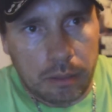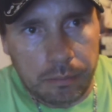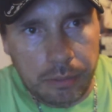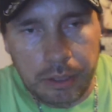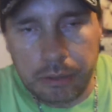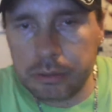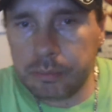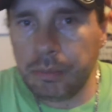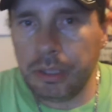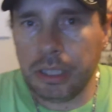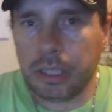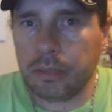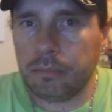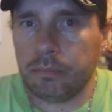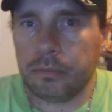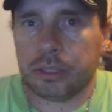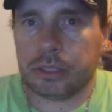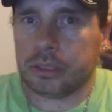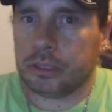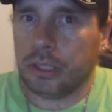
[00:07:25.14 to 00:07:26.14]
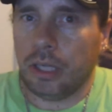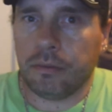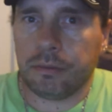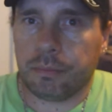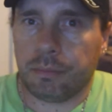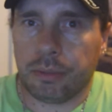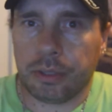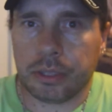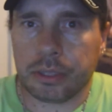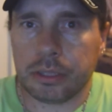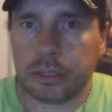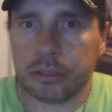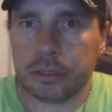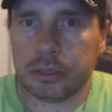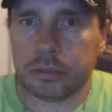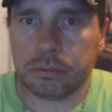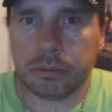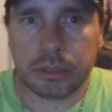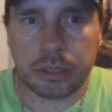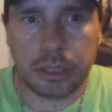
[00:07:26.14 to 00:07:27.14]
He was making stuffed
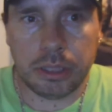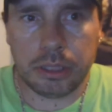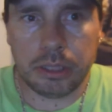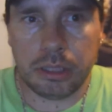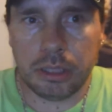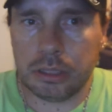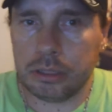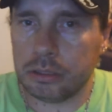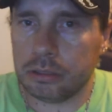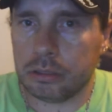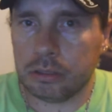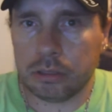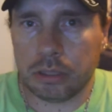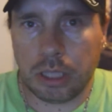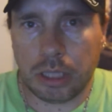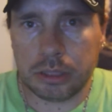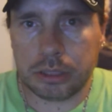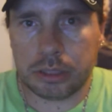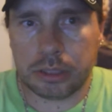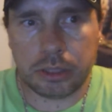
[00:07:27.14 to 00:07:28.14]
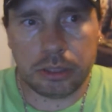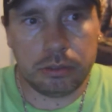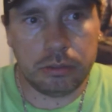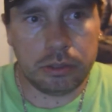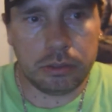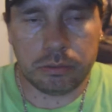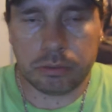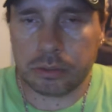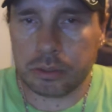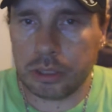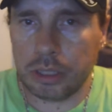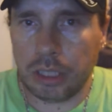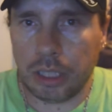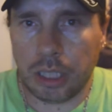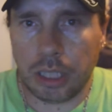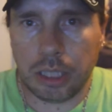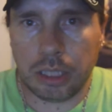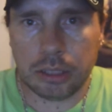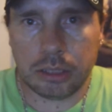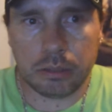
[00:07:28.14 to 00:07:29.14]
burgers, was good, and lots of juice. It was really
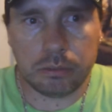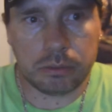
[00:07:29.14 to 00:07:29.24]
hot.